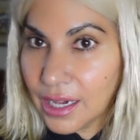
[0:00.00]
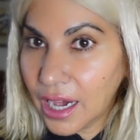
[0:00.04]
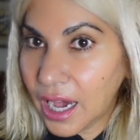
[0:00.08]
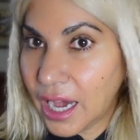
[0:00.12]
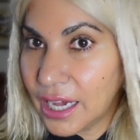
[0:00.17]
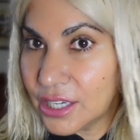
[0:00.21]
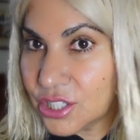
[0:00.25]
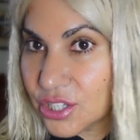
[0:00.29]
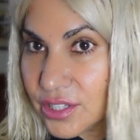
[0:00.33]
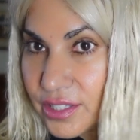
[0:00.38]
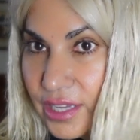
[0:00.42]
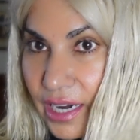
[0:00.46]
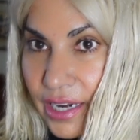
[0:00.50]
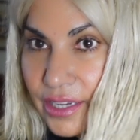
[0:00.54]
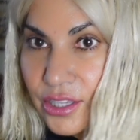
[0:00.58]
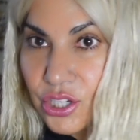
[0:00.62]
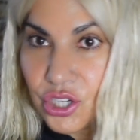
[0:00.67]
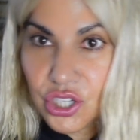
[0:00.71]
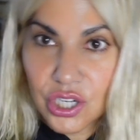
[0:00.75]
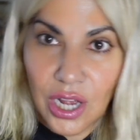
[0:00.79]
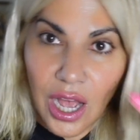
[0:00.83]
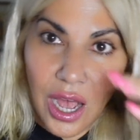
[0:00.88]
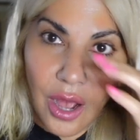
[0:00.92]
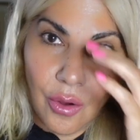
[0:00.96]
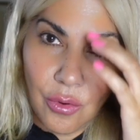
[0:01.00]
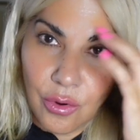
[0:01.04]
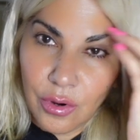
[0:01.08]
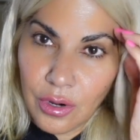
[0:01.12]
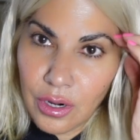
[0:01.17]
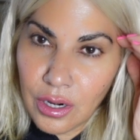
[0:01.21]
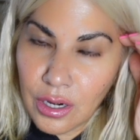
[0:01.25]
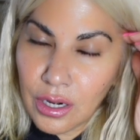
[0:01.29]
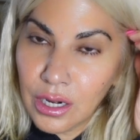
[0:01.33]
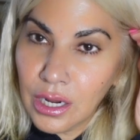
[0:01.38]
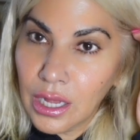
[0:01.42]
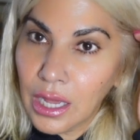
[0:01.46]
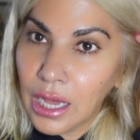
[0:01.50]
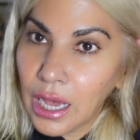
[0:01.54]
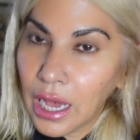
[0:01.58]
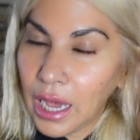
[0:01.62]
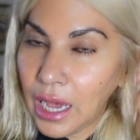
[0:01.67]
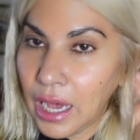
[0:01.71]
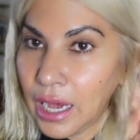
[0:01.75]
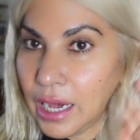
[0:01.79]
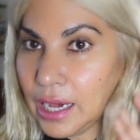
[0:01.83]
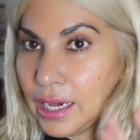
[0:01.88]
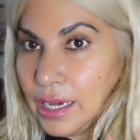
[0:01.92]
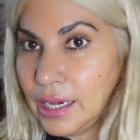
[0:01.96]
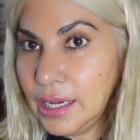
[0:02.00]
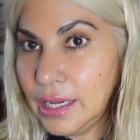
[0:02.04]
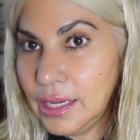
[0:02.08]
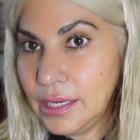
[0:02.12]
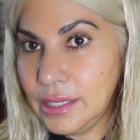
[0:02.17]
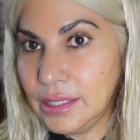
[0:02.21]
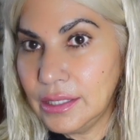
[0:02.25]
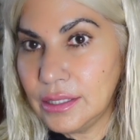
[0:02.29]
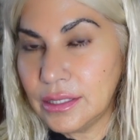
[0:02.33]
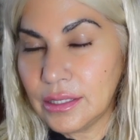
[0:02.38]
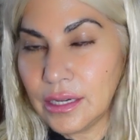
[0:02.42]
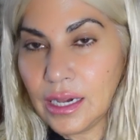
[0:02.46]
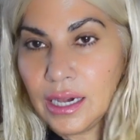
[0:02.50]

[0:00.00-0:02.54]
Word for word: I just got in the shower and